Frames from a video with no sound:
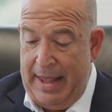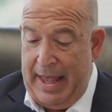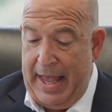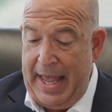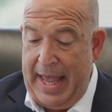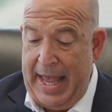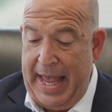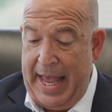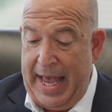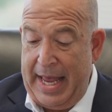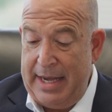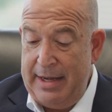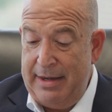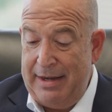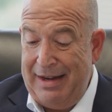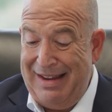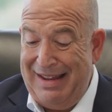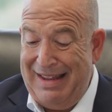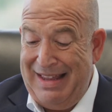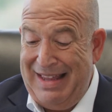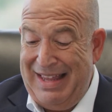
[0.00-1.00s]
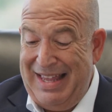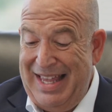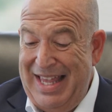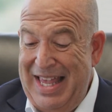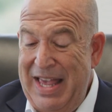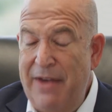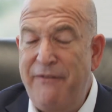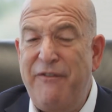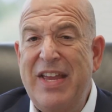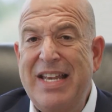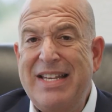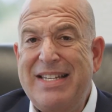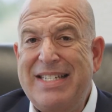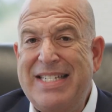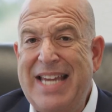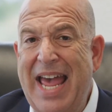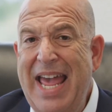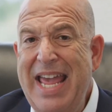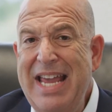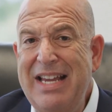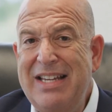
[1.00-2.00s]
And if it
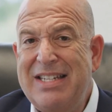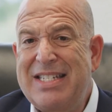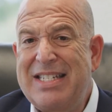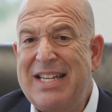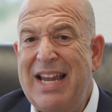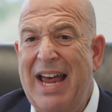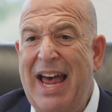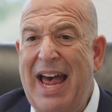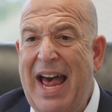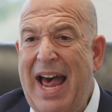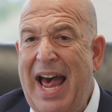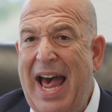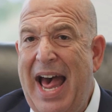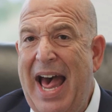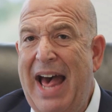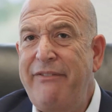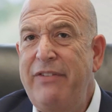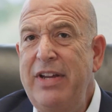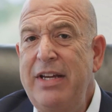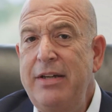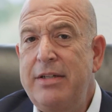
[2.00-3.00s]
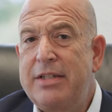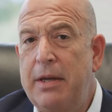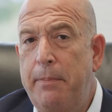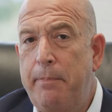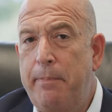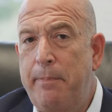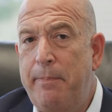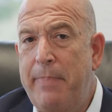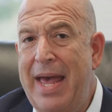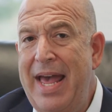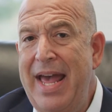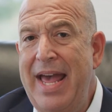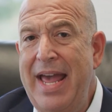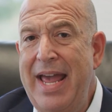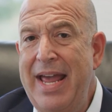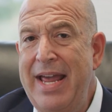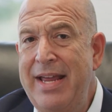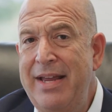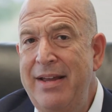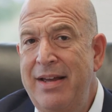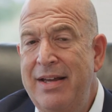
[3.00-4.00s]
takes having to
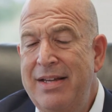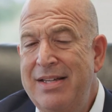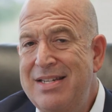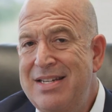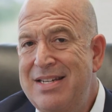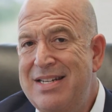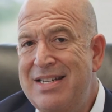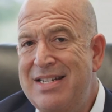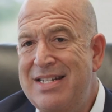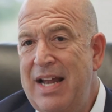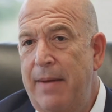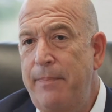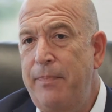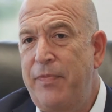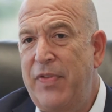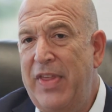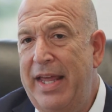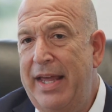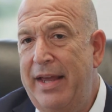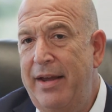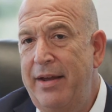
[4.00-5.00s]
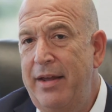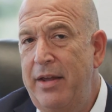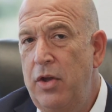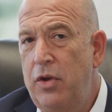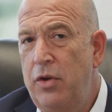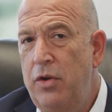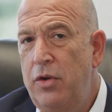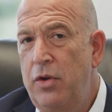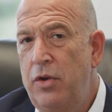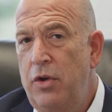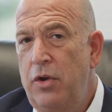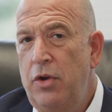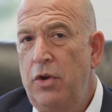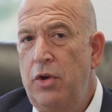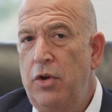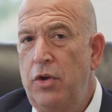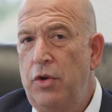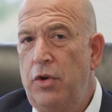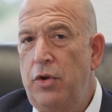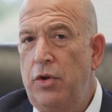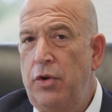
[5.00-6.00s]
pay something
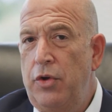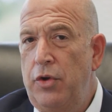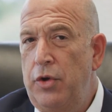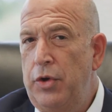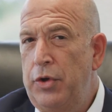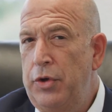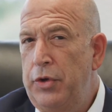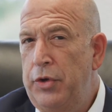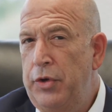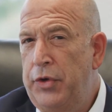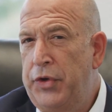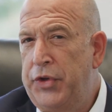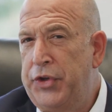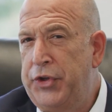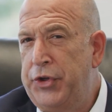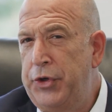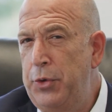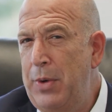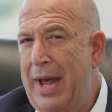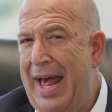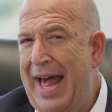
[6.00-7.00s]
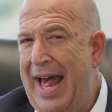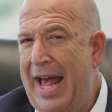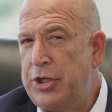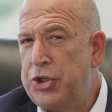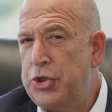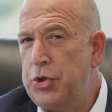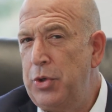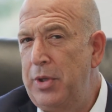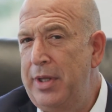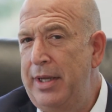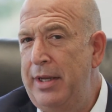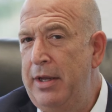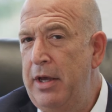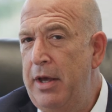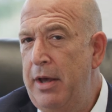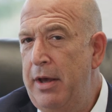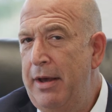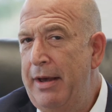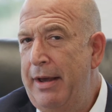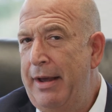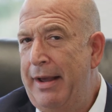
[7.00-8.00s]
to actually
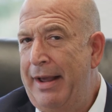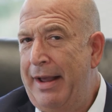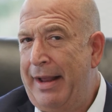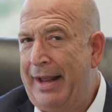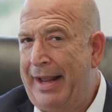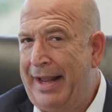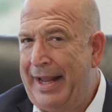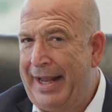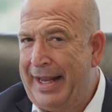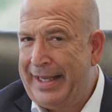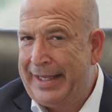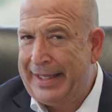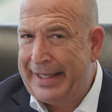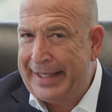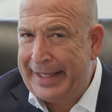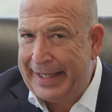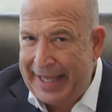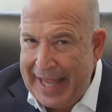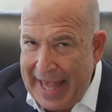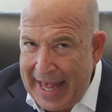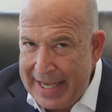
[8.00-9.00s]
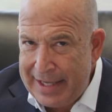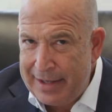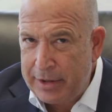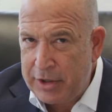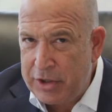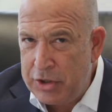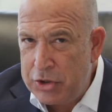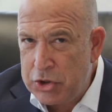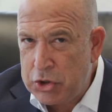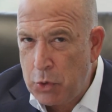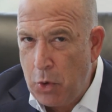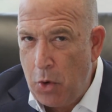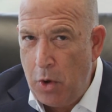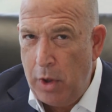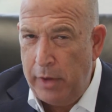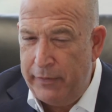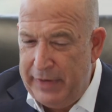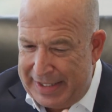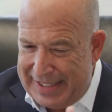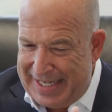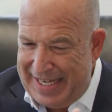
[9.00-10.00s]
get control
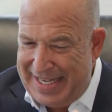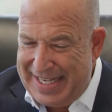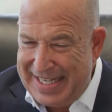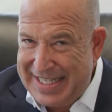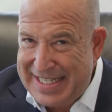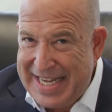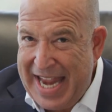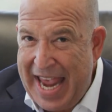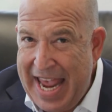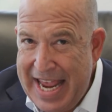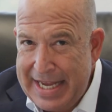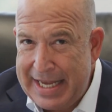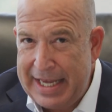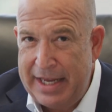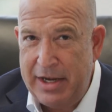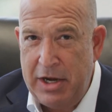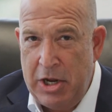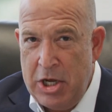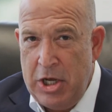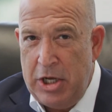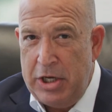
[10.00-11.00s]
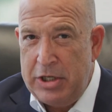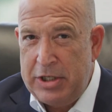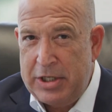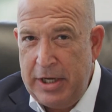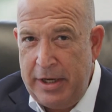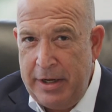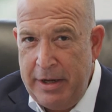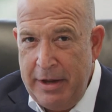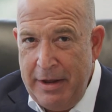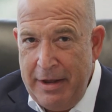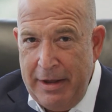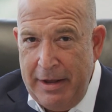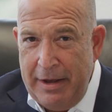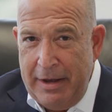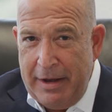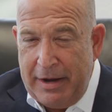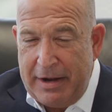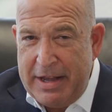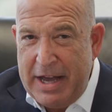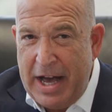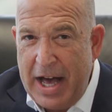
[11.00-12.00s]
of it, to take it, to
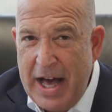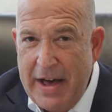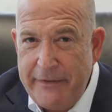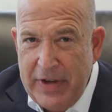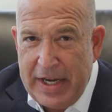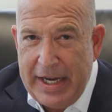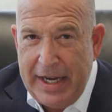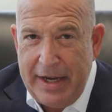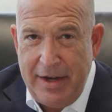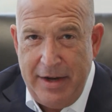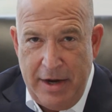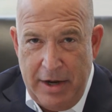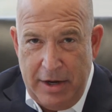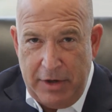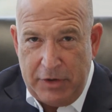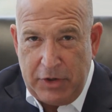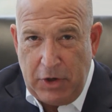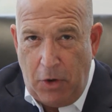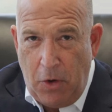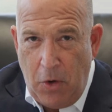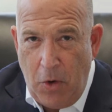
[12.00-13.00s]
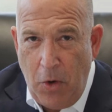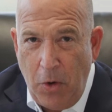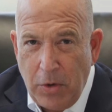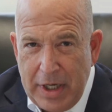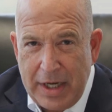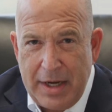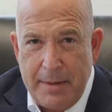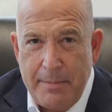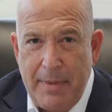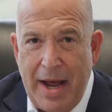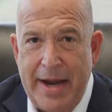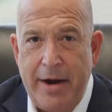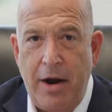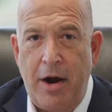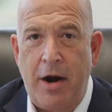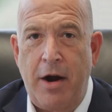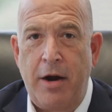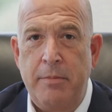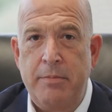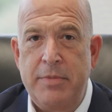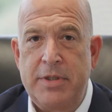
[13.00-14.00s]
covet it, to hold it in my
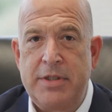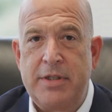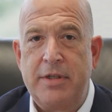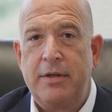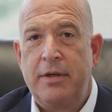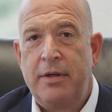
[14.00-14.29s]
arms,